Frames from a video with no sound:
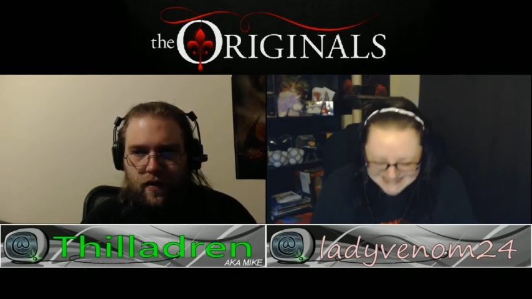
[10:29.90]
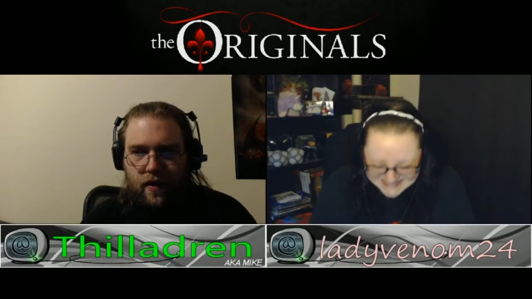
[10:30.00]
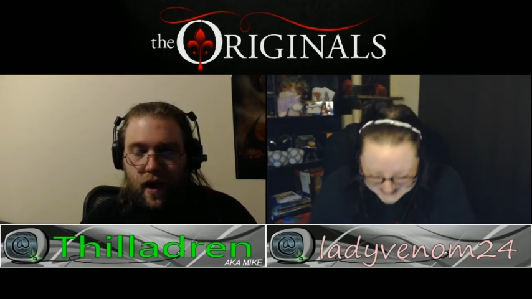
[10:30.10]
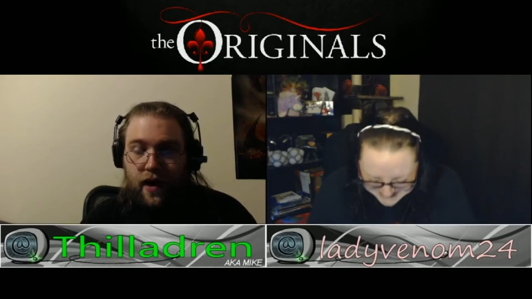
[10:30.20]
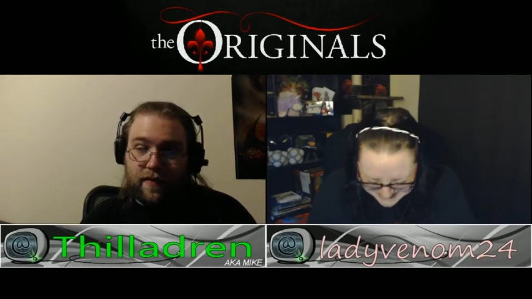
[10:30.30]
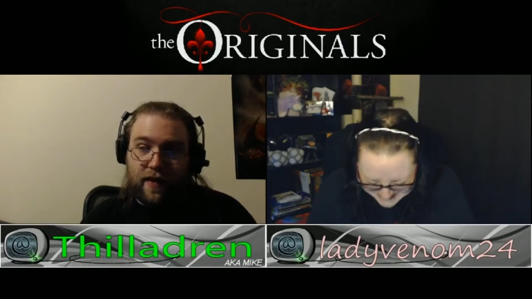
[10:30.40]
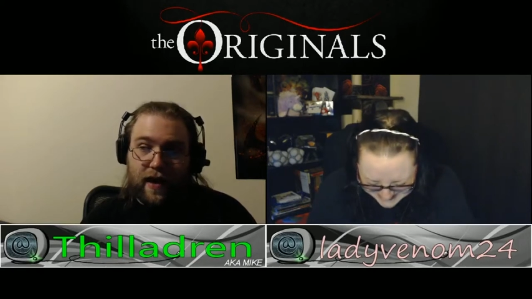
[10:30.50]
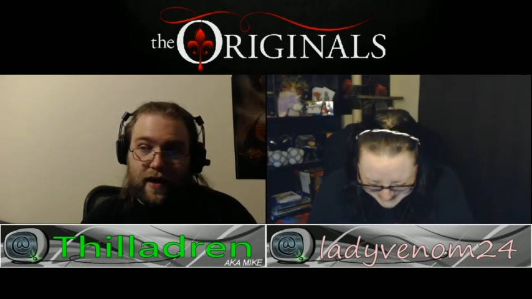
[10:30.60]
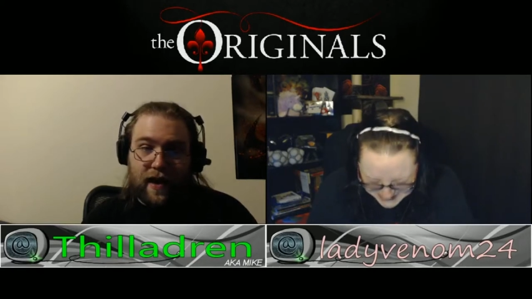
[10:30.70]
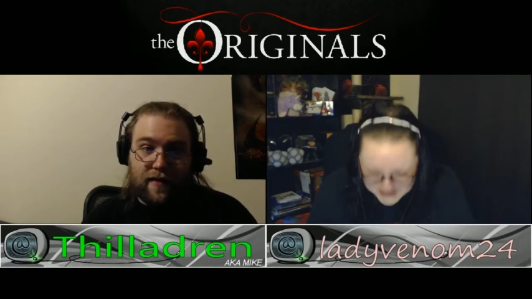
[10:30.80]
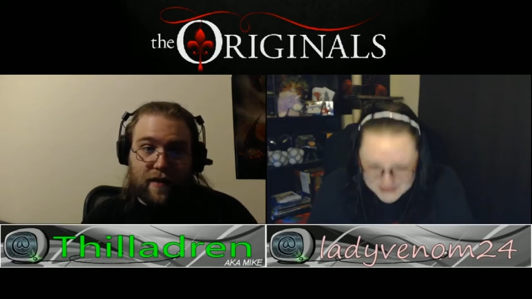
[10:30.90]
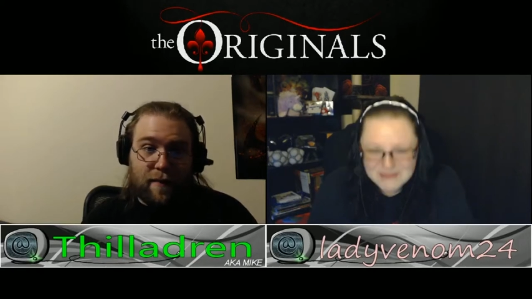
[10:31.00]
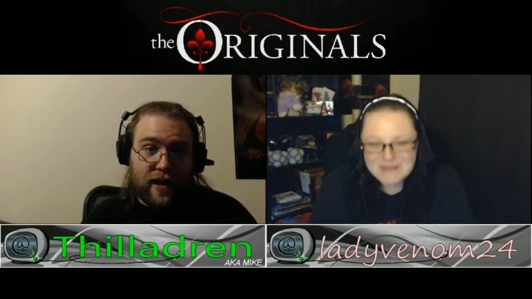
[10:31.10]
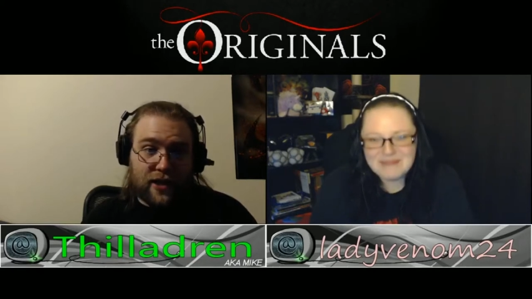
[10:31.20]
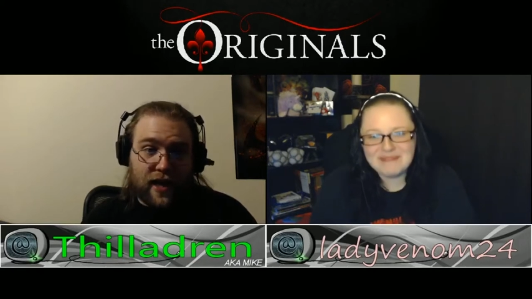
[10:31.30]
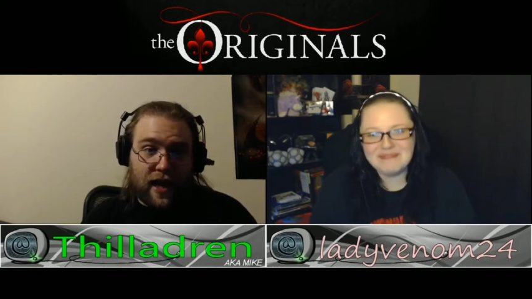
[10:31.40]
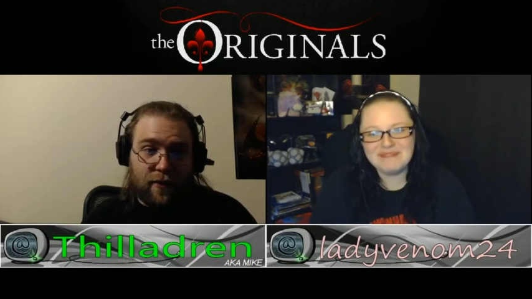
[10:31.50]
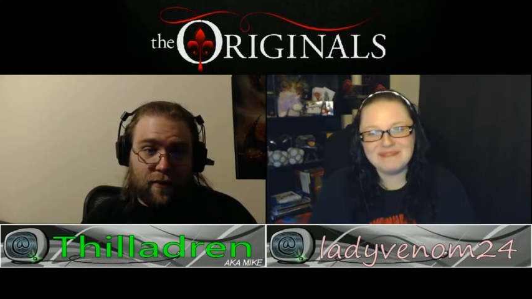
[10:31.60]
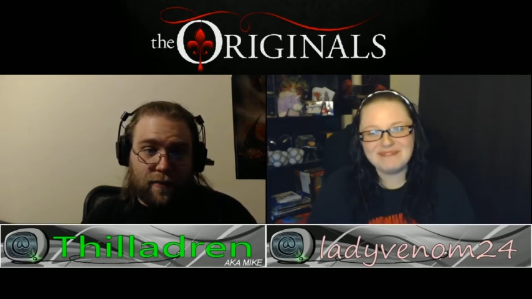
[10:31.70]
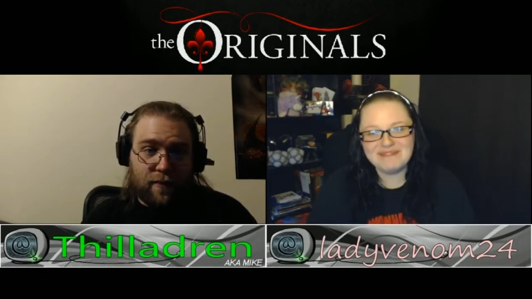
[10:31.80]
Speaker 1: Honestly, I can't imagine
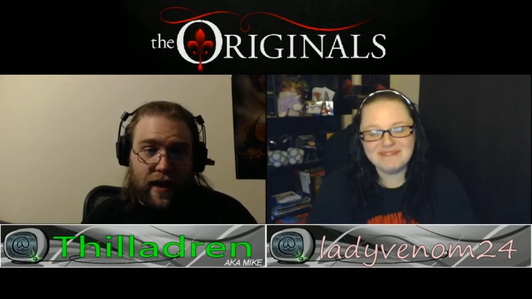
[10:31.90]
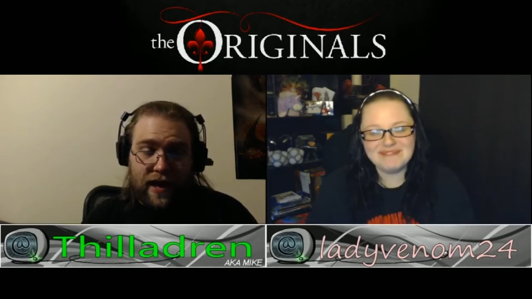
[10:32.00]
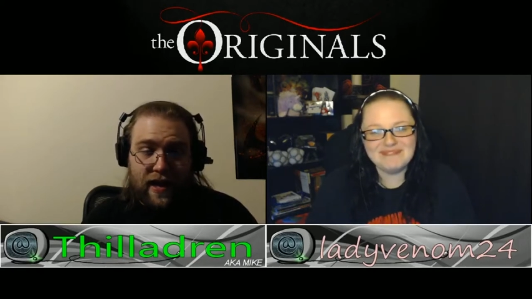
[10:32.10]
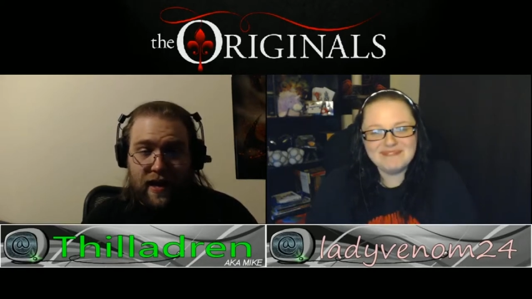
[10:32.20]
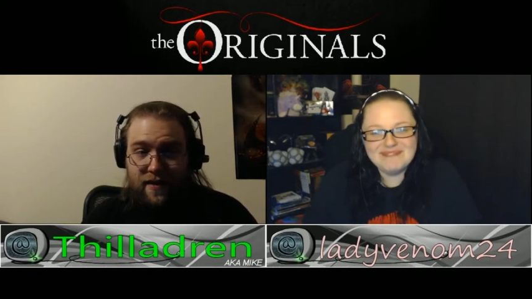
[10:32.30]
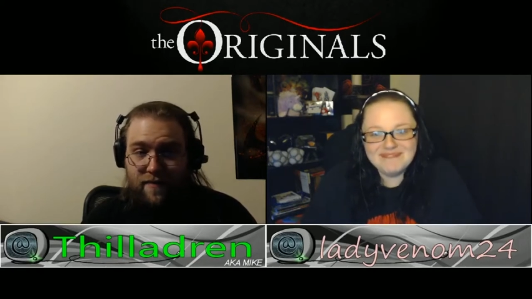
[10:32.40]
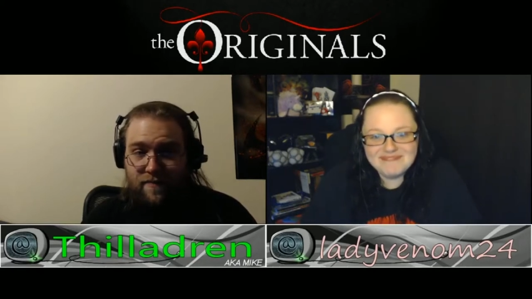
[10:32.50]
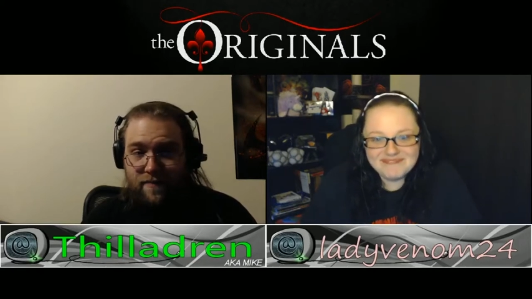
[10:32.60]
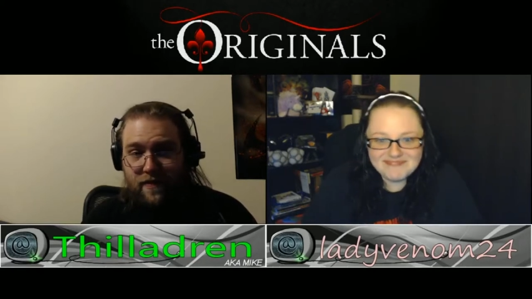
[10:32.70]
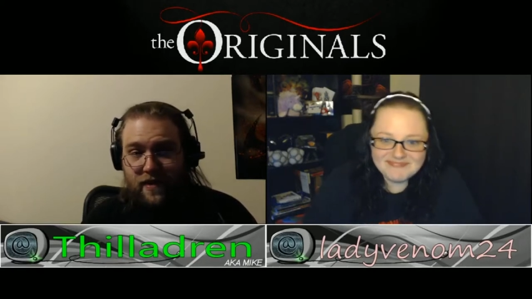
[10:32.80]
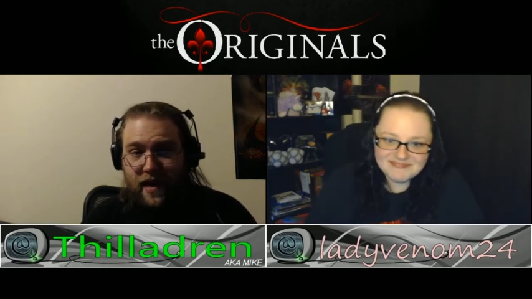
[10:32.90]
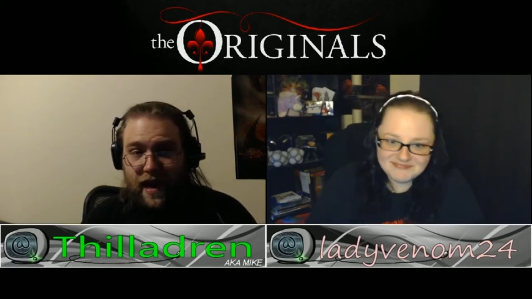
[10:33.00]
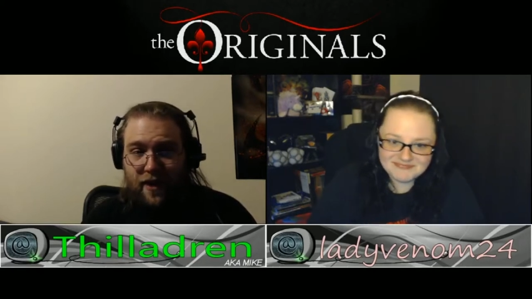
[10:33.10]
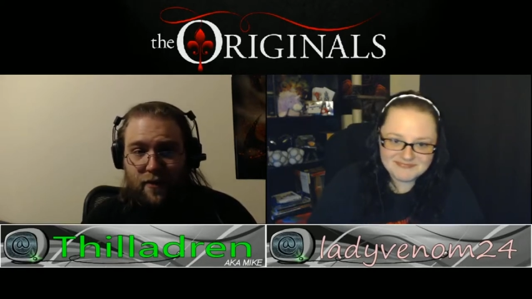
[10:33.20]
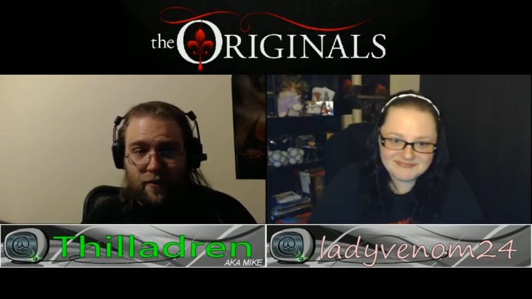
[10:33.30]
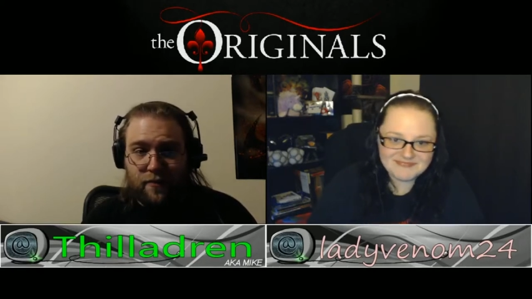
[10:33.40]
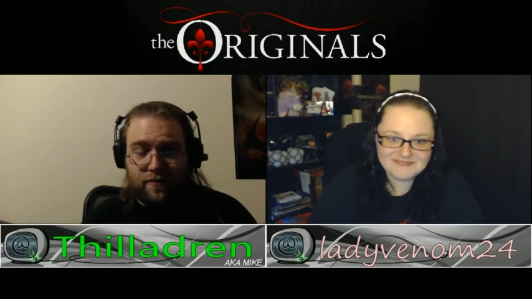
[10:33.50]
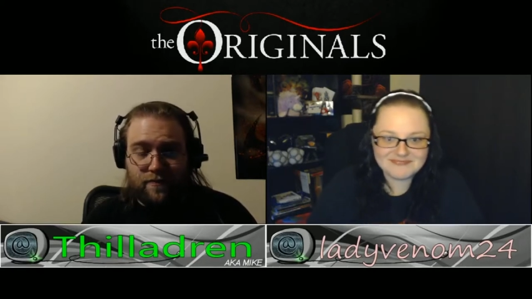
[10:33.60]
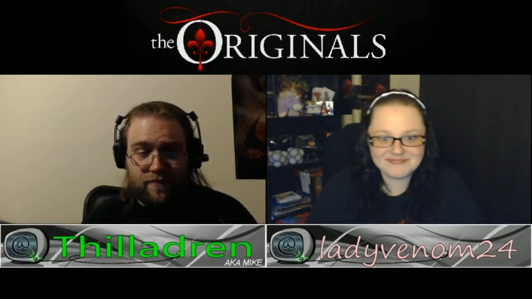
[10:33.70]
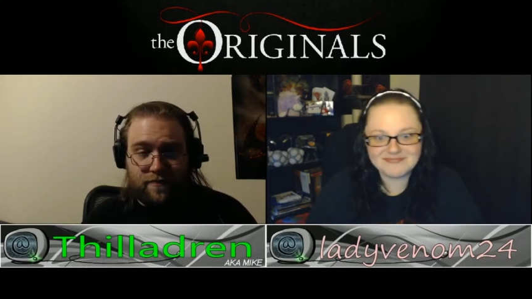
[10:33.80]
how I can't see how
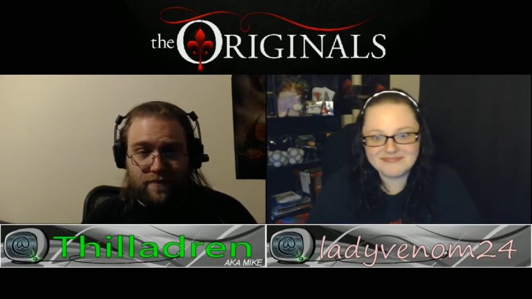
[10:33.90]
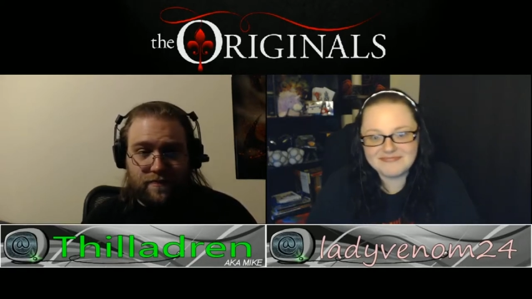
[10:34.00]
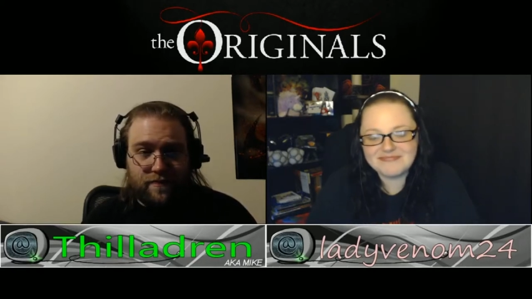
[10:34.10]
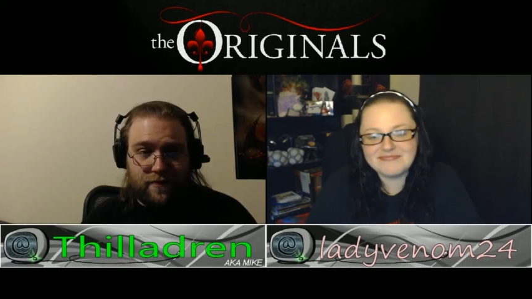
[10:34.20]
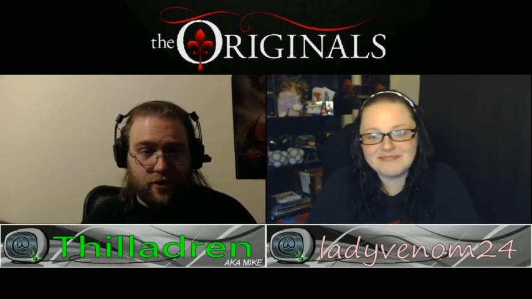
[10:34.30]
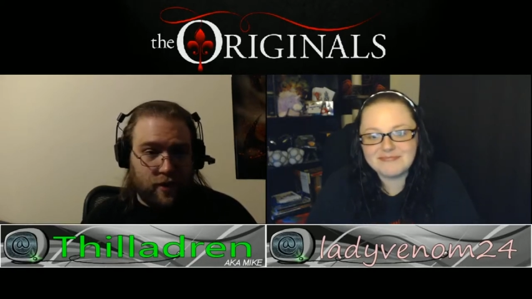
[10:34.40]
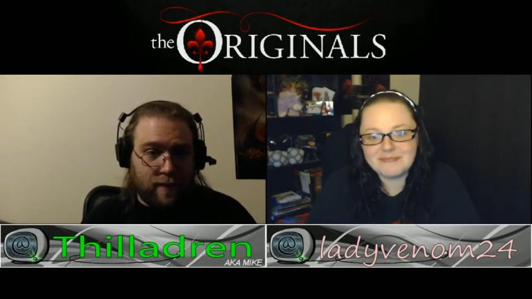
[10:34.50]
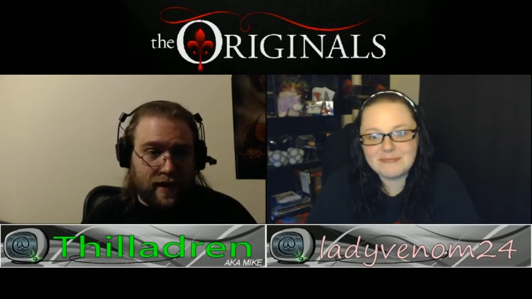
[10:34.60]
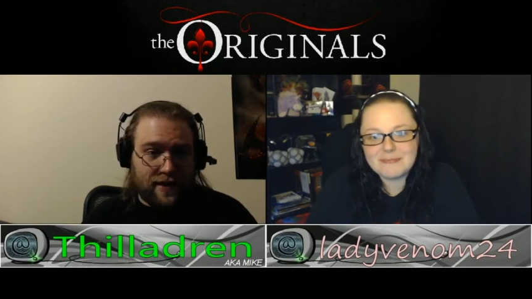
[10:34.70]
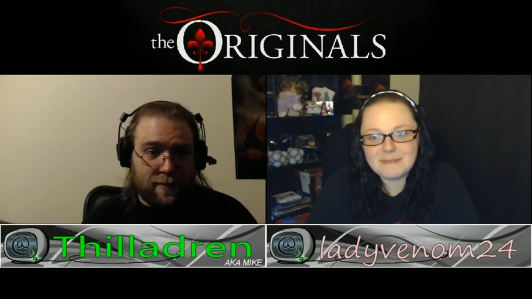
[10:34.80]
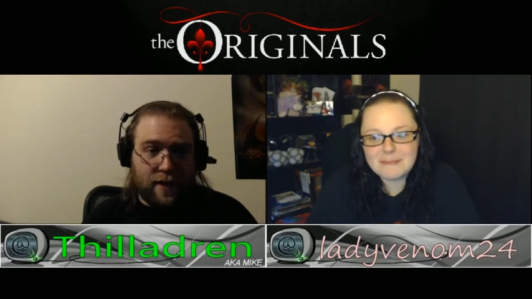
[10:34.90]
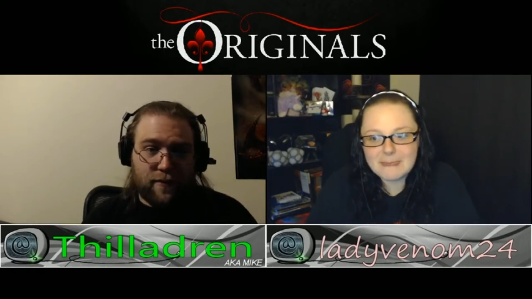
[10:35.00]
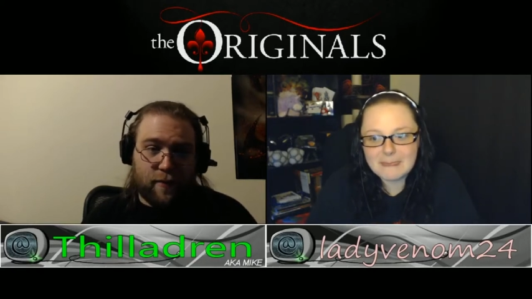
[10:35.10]
you could possibly ever